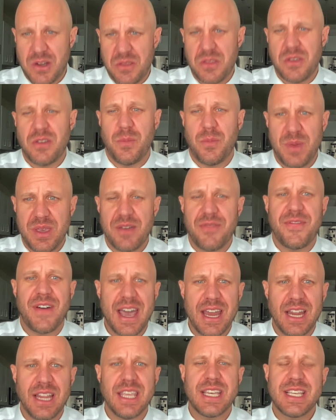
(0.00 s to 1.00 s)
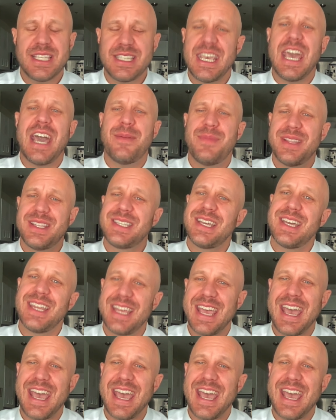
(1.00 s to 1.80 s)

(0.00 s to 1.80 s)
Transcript: there'll be a final exam that's going to